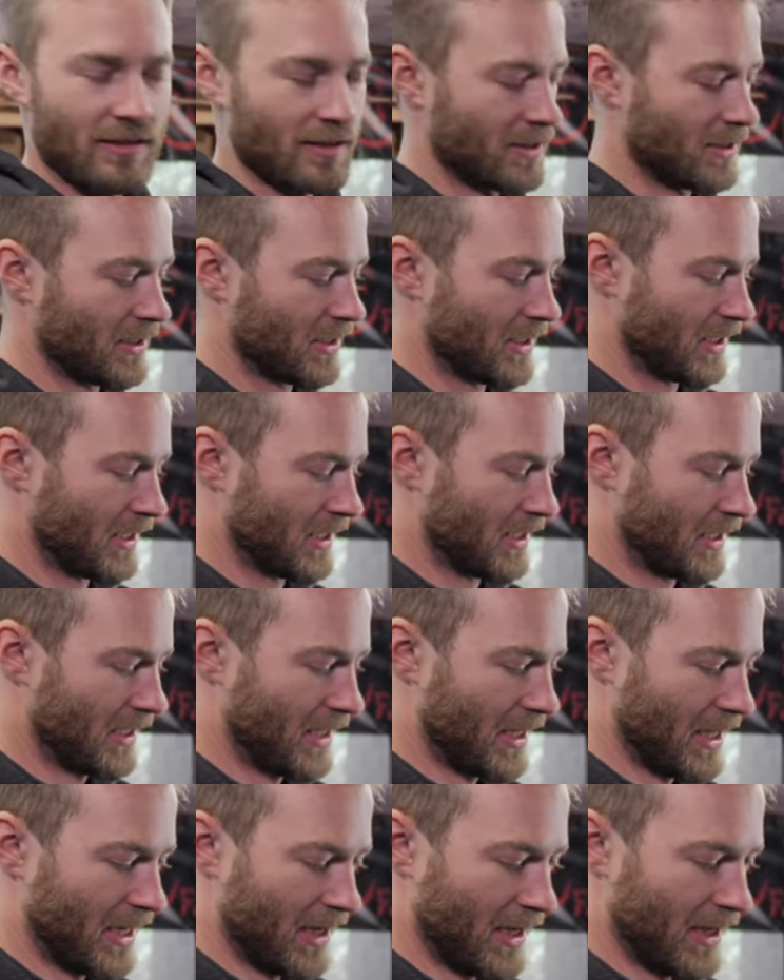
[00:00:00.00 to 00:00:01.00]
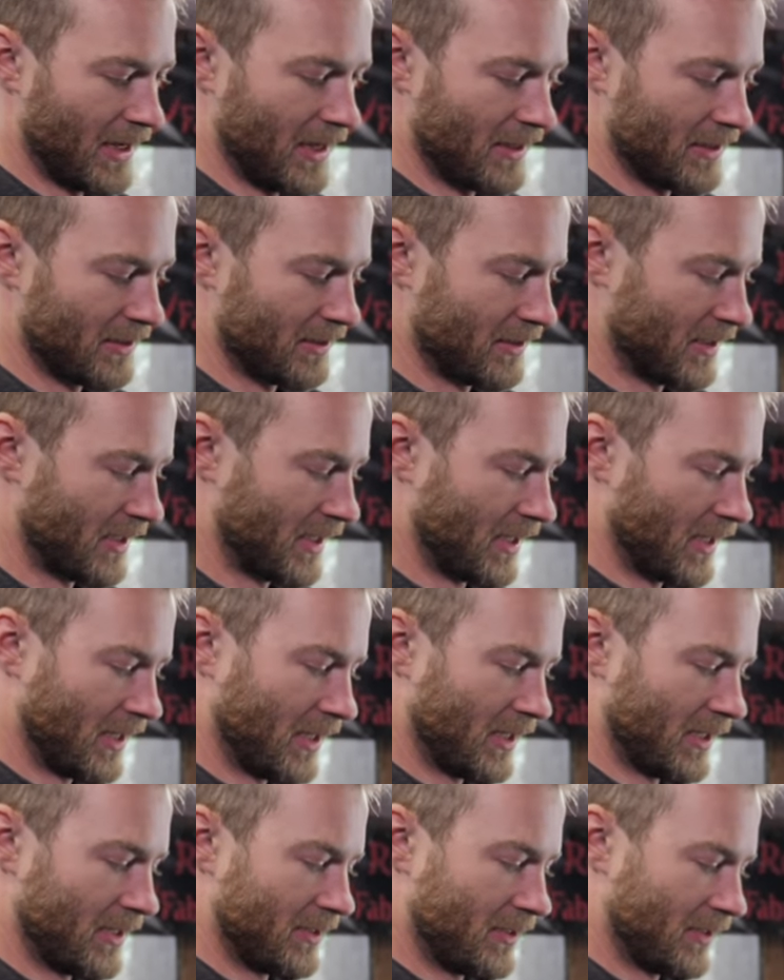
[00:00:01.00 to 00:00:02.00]
and
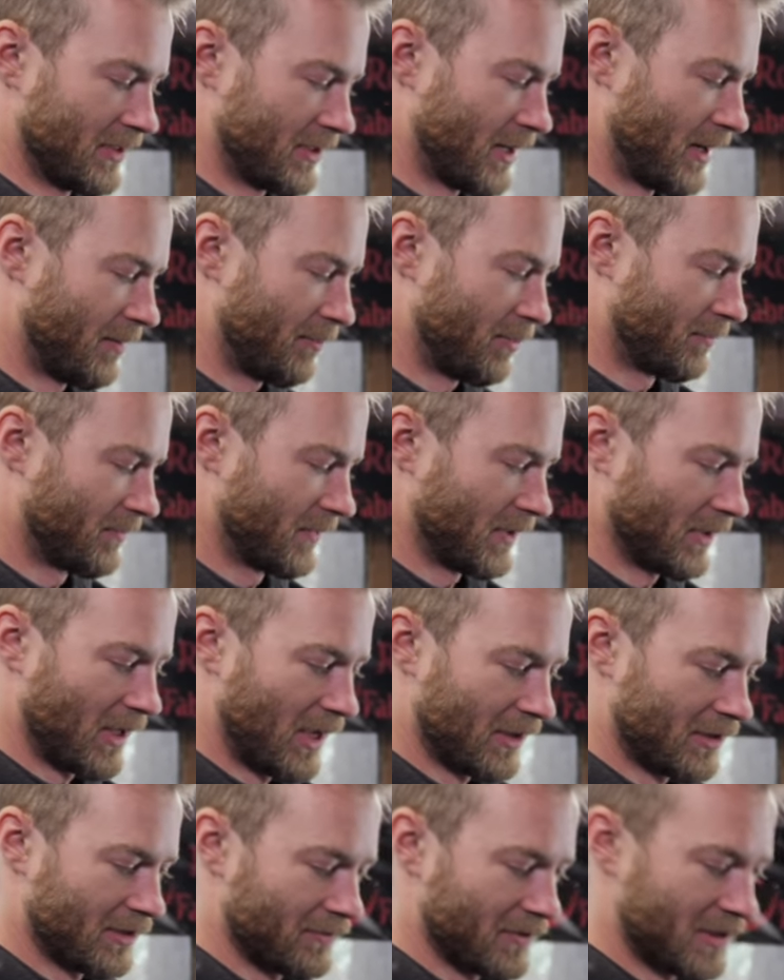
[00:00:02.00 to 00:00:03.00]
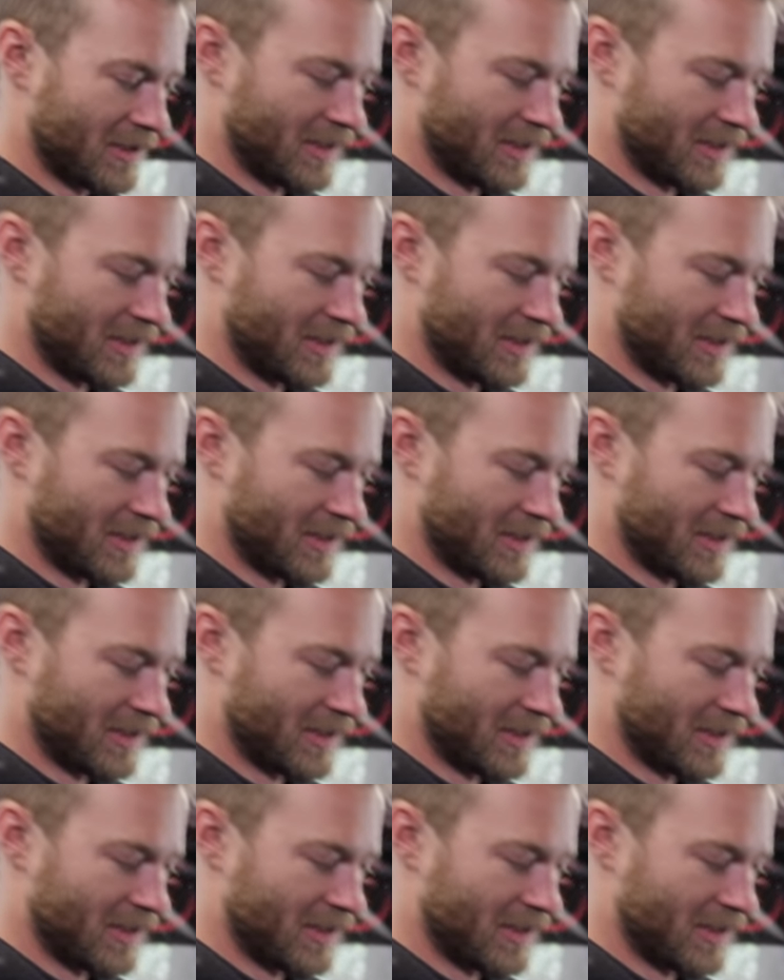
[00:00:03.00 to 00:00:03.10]
uh, it's got a lots of